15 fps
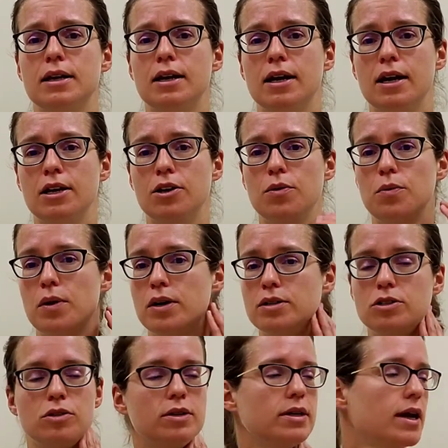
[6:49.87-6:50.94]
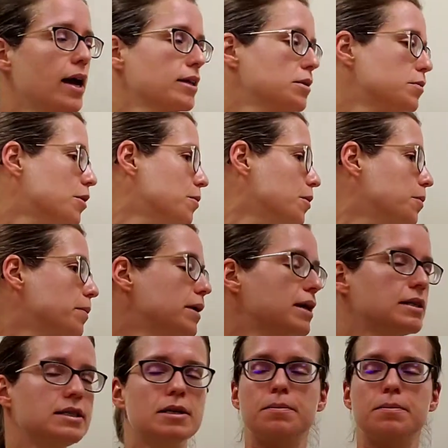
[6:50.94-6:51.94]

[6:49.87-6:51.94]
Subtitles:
and you want to get more mobility